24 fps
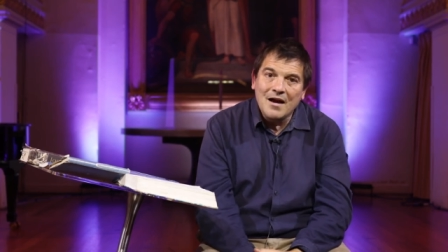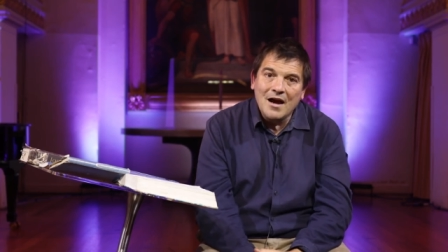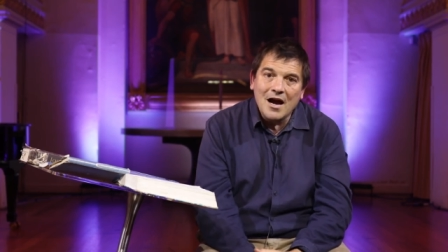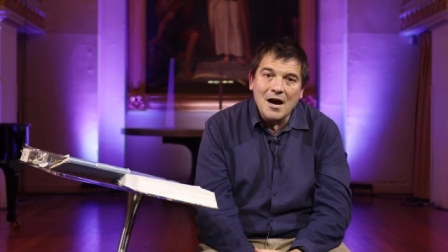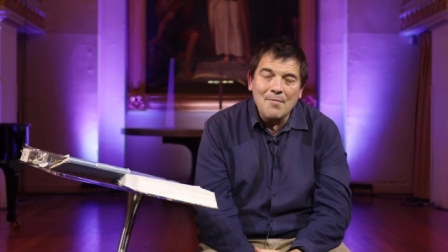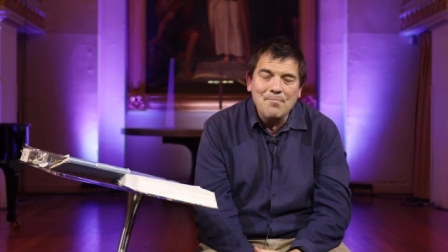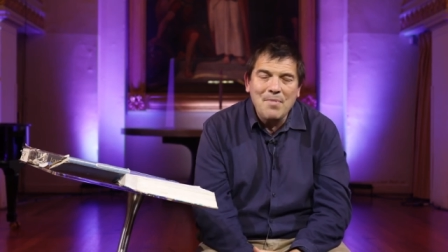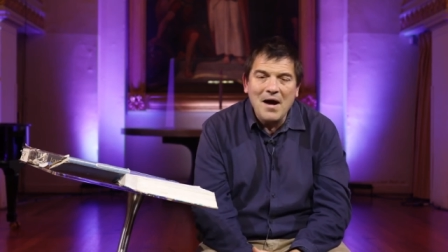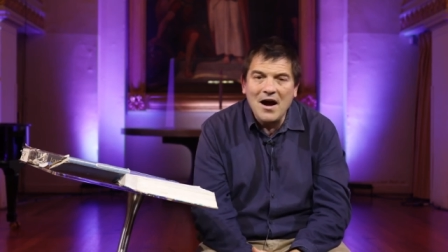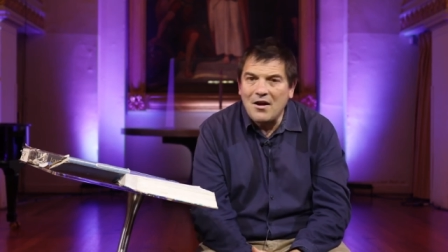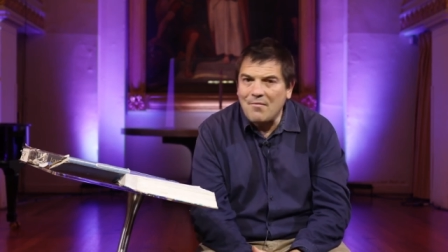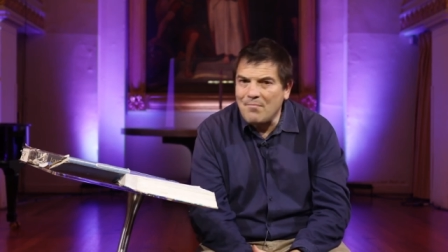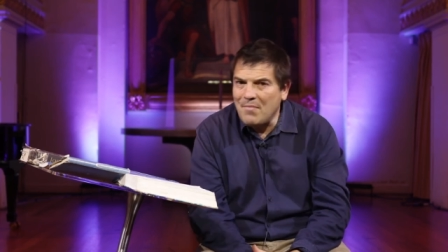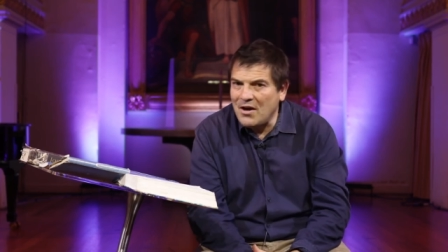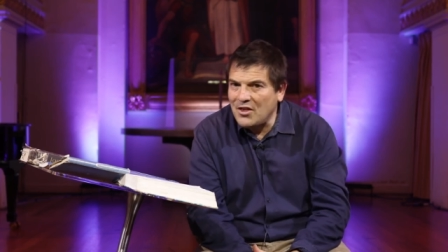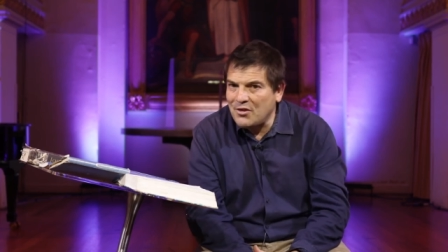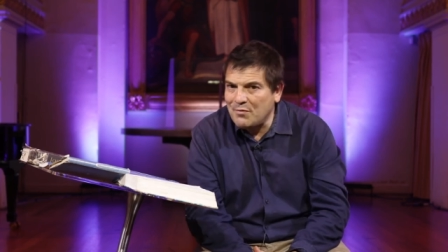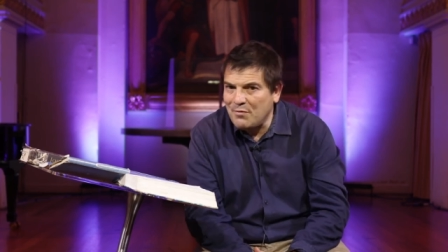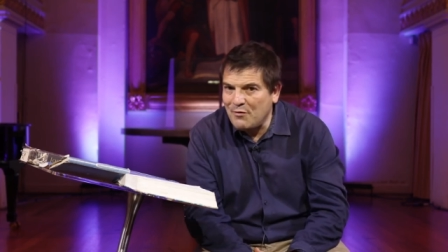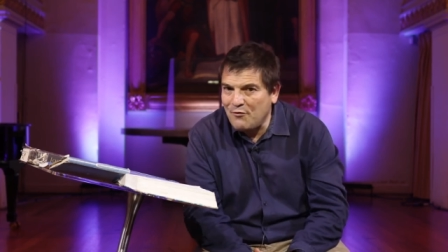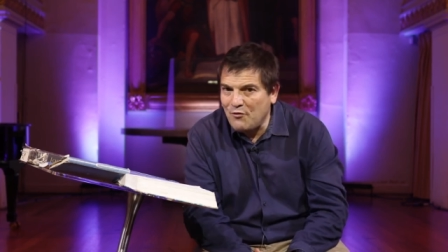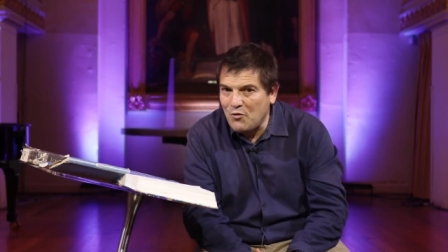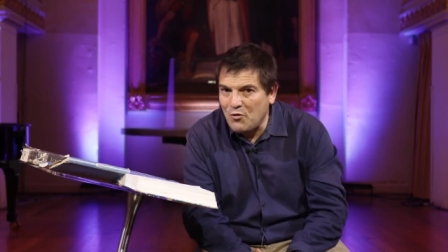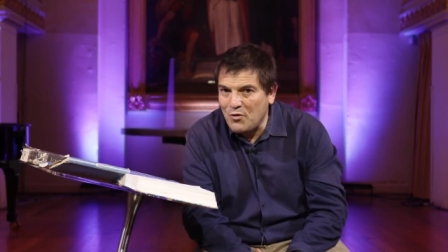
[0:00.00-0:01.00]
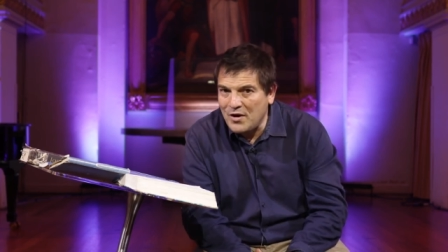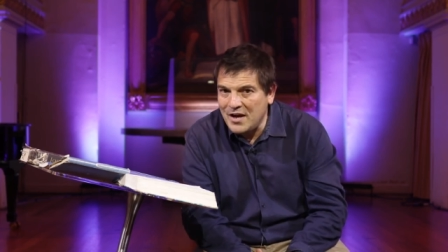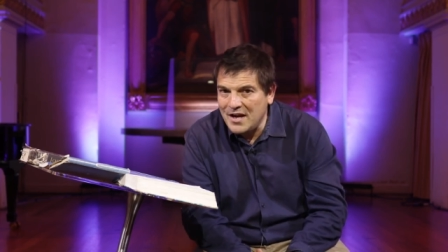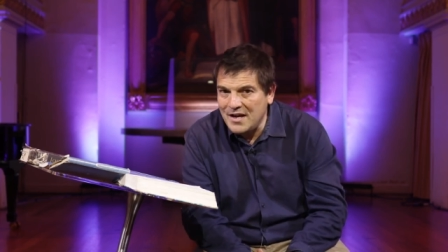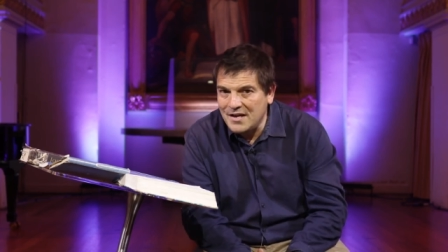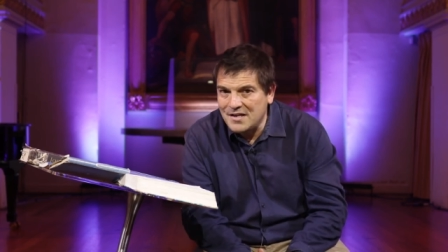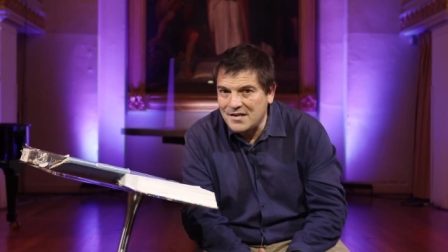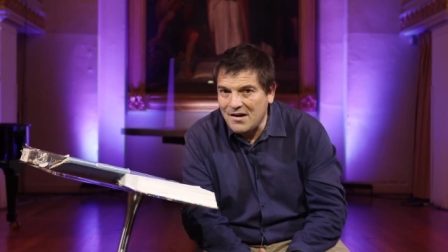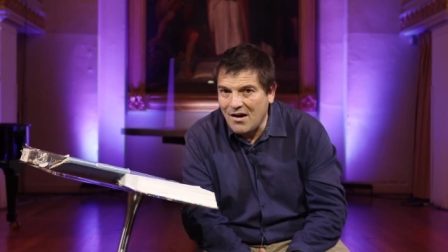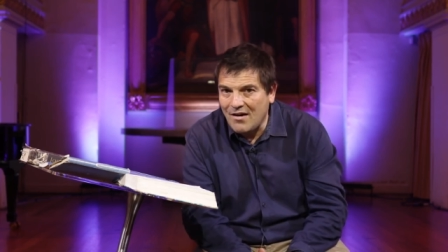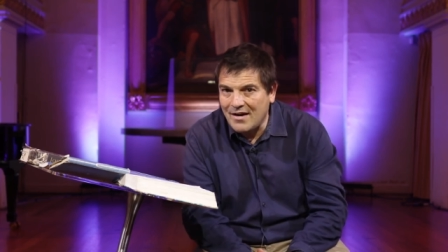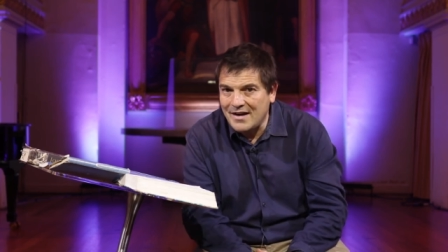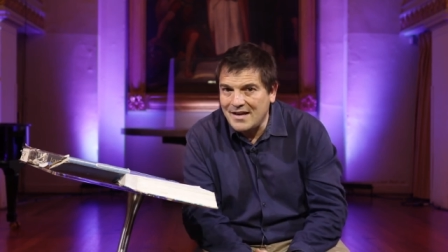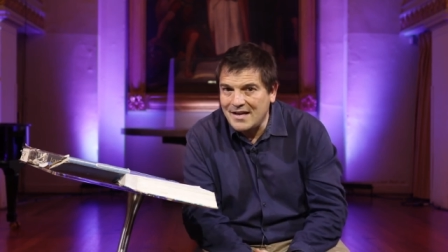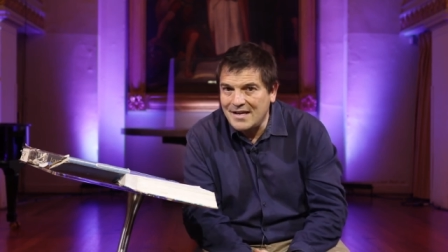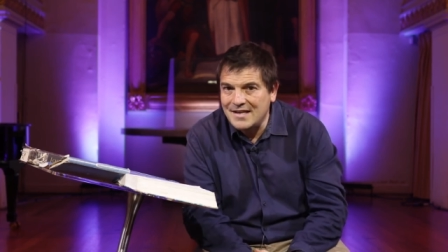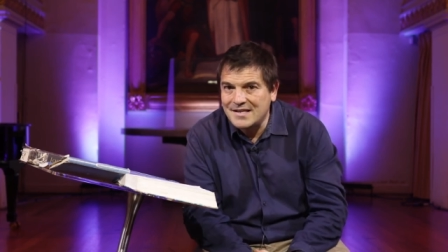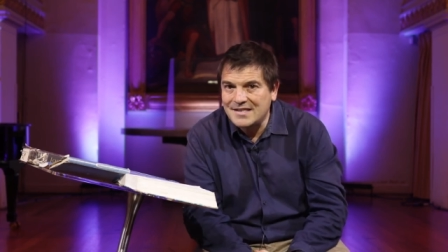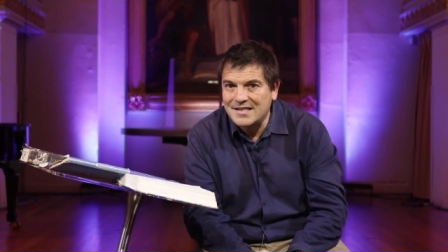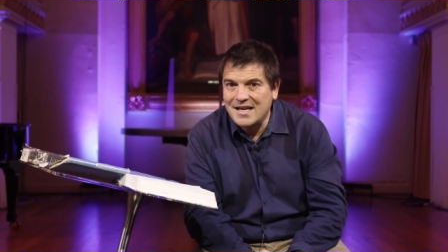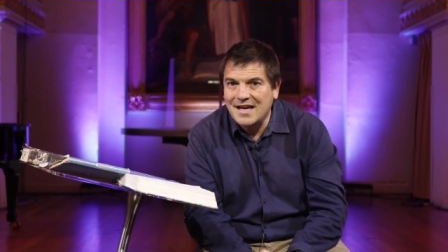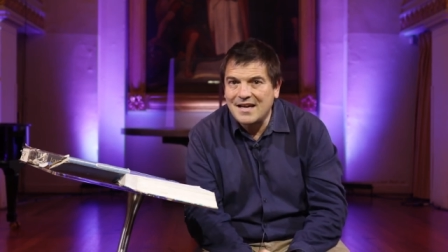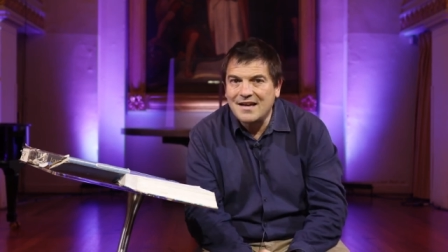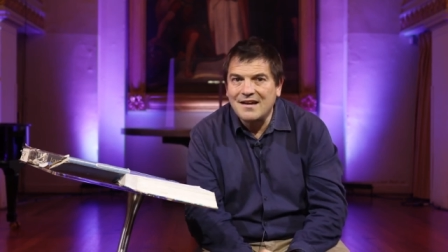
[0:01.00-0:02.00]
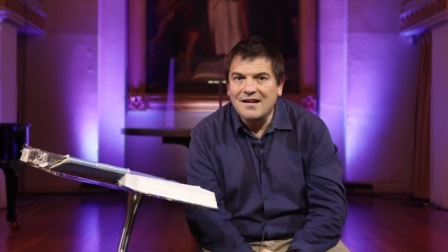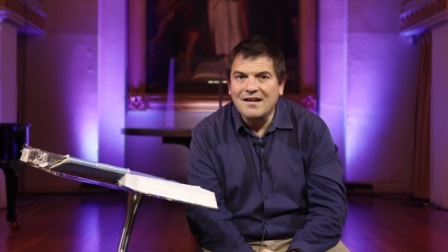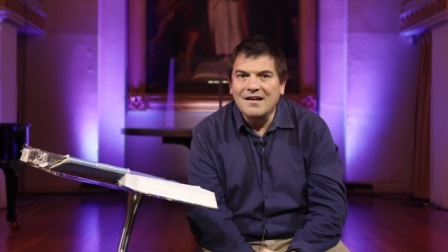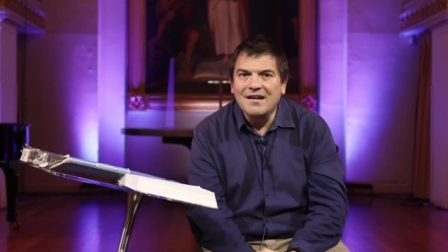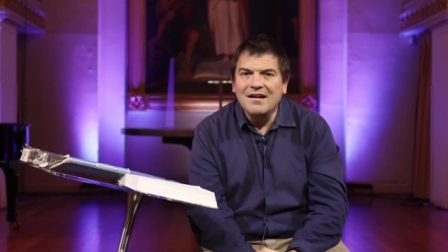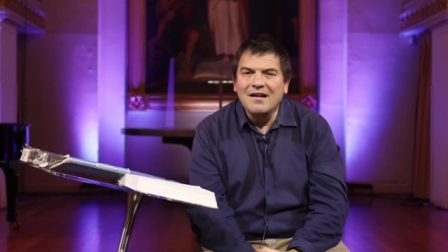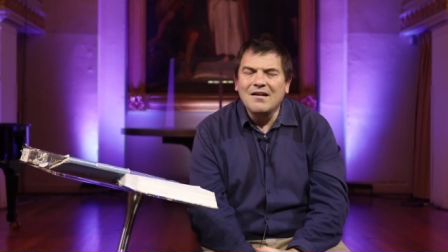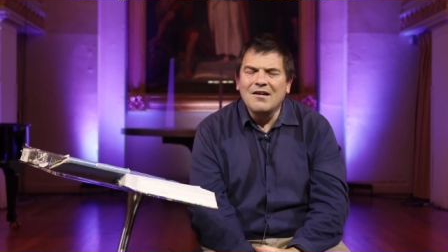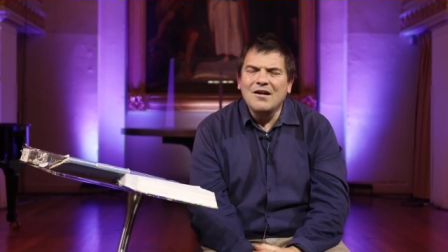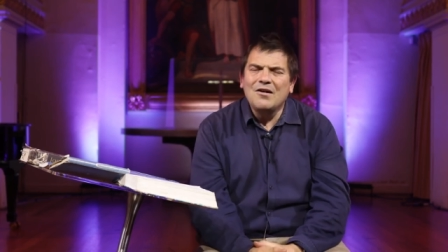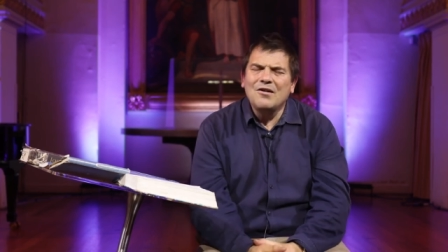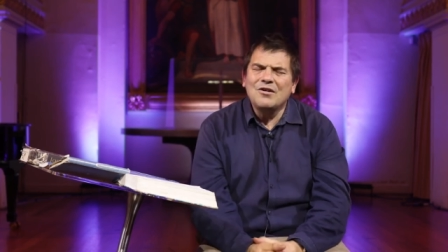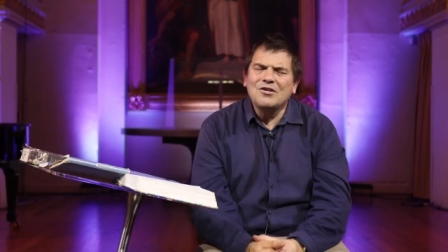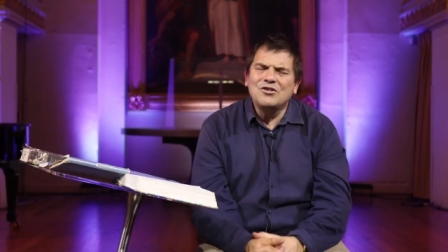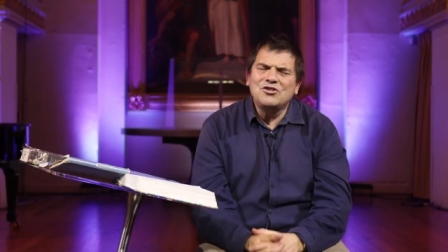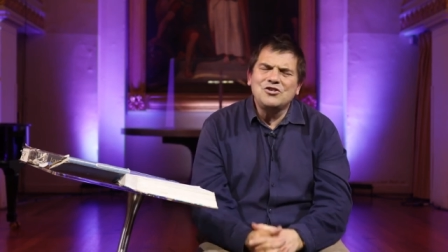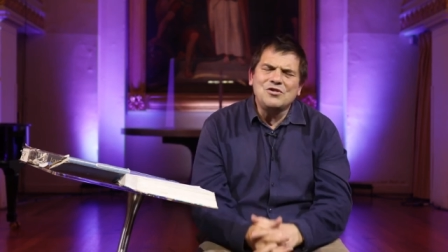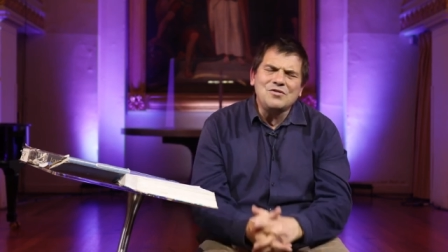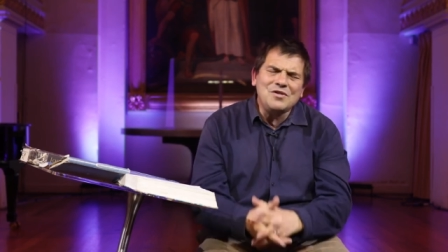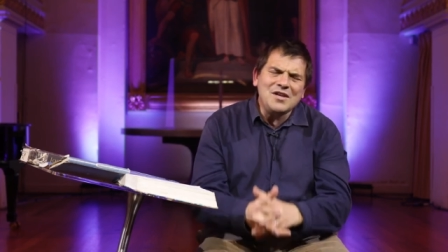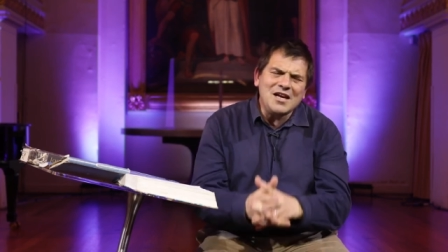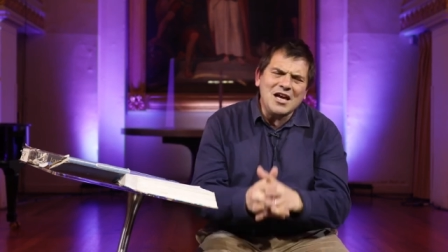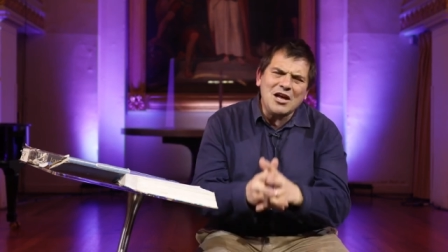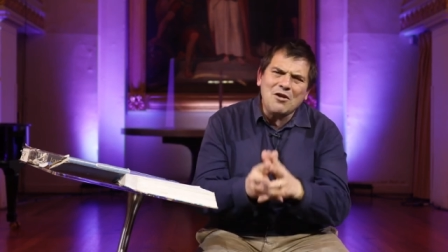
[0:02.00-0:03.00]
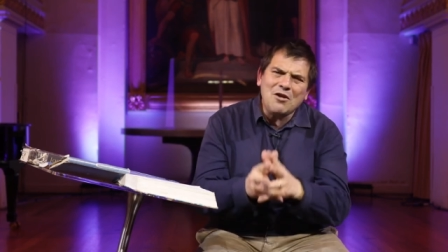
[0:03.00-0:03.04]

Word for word: About a month before he died, he said, "Do you think